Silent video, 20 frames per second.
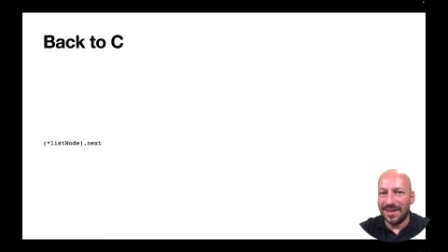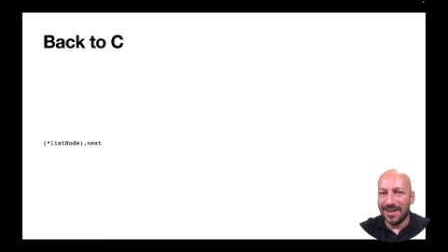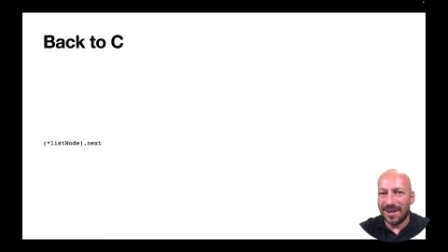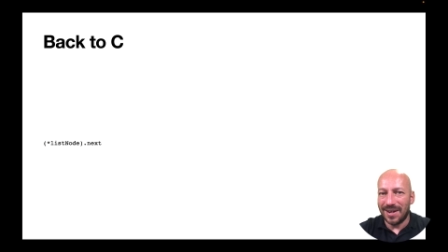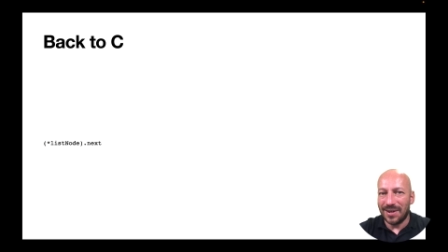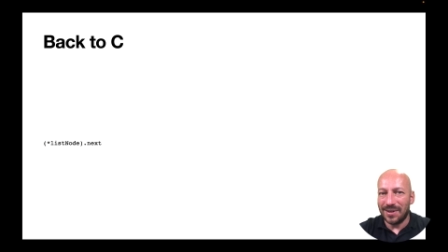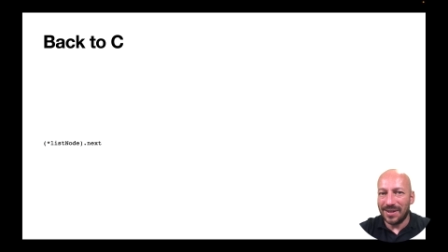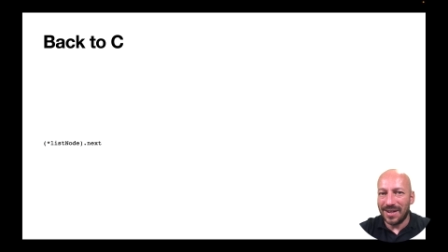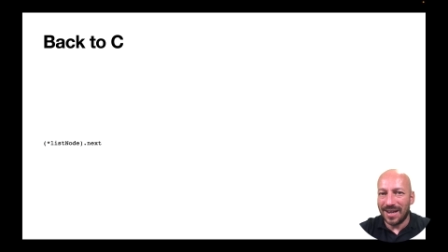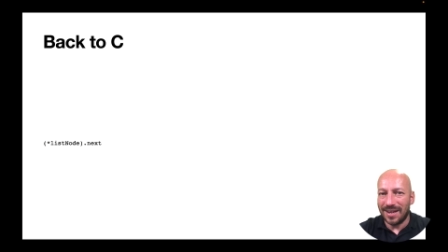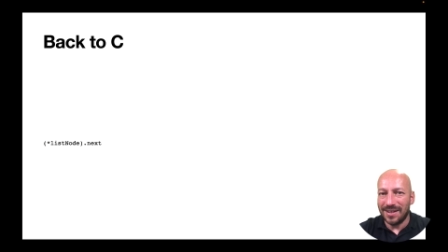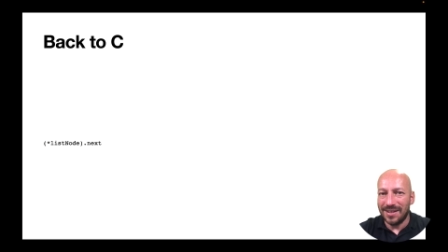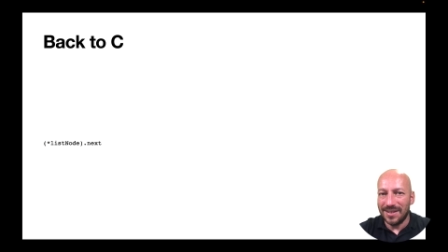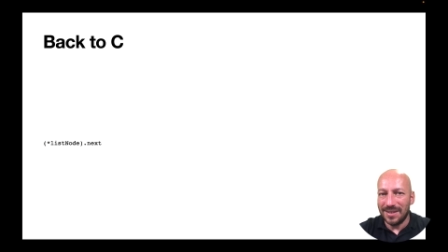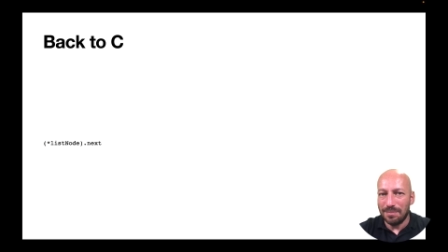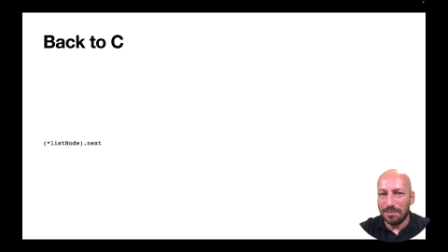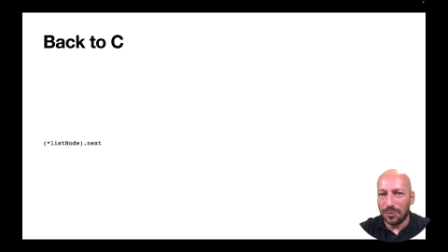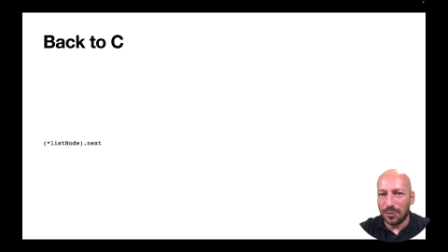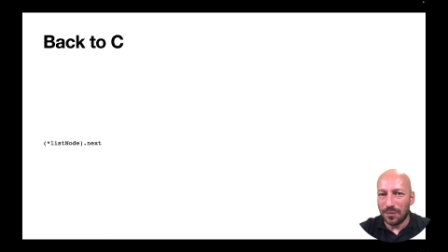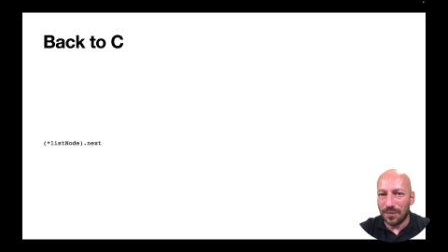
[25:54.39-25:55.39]
are luckily
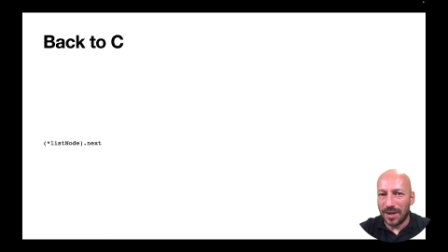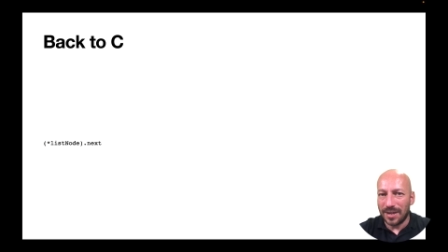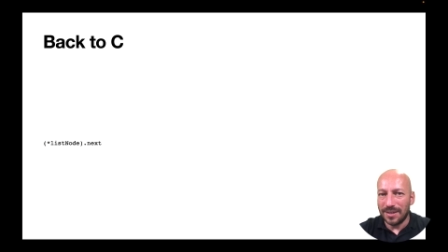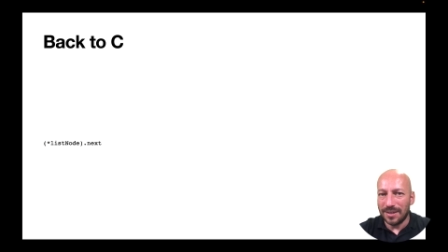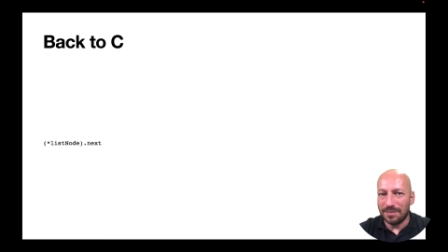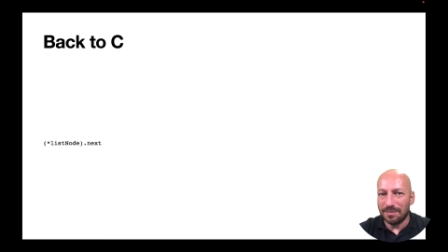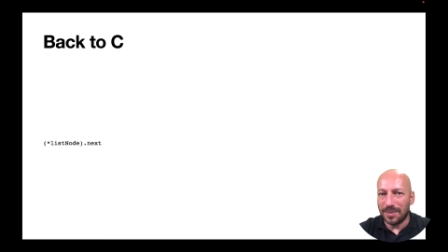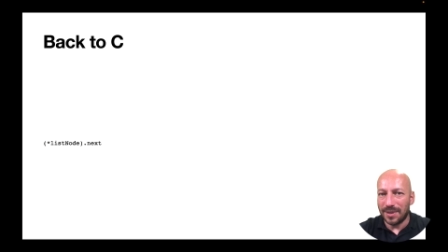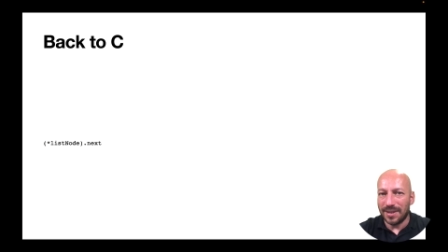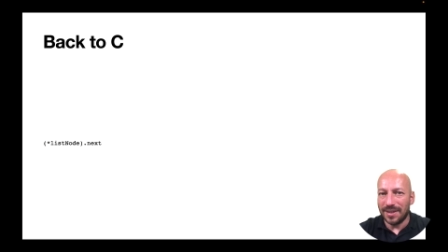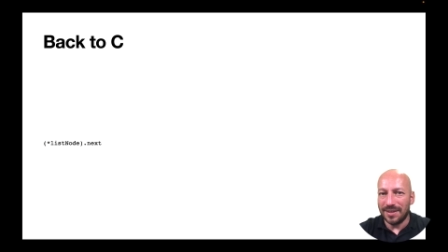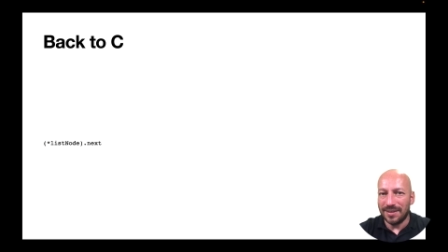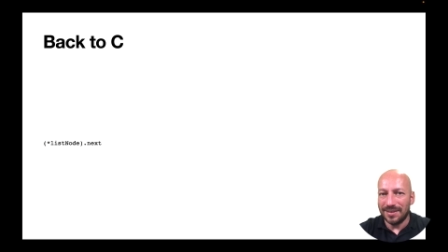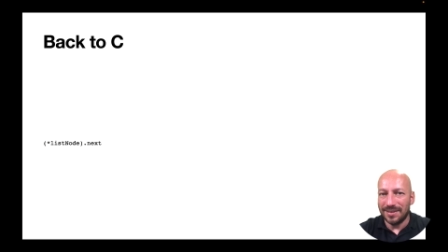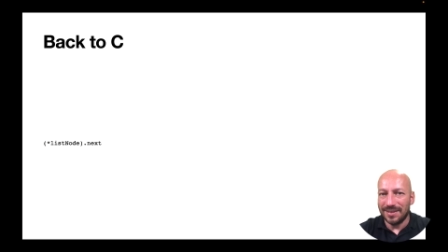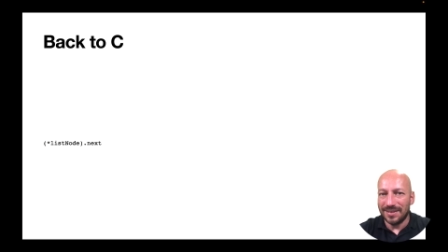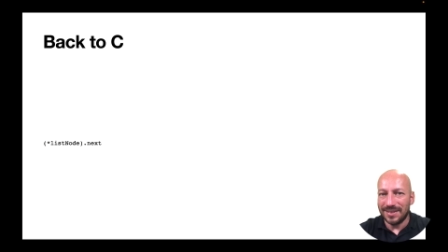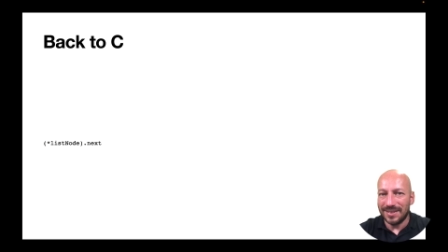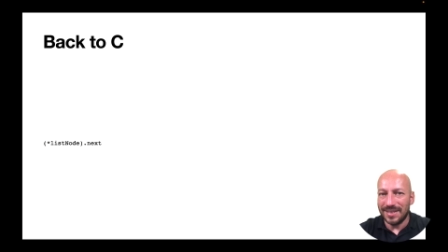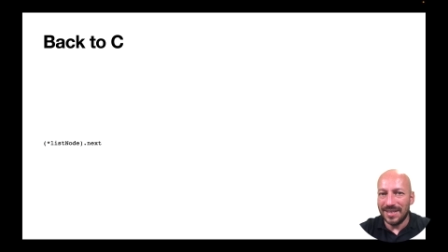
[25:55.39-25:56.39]
provided by
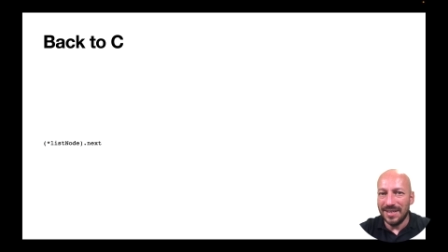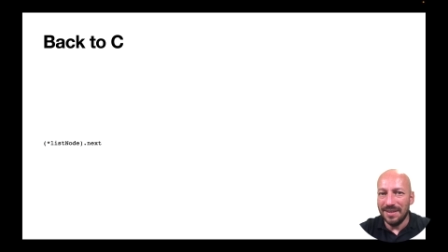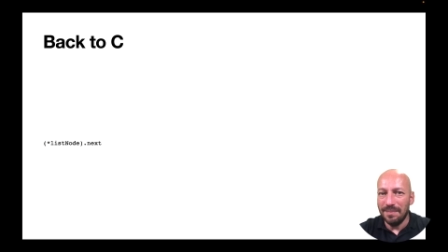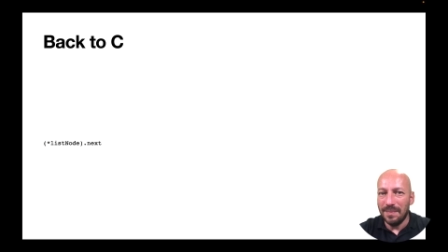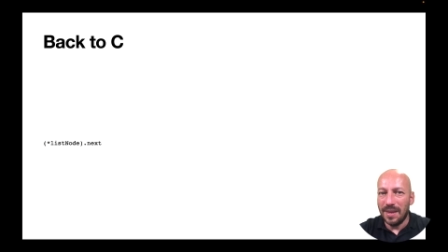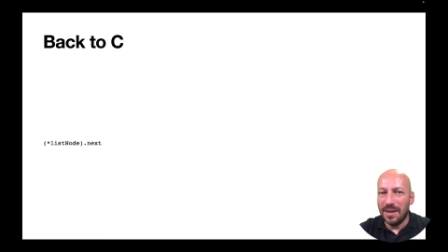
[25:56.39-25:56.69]
C.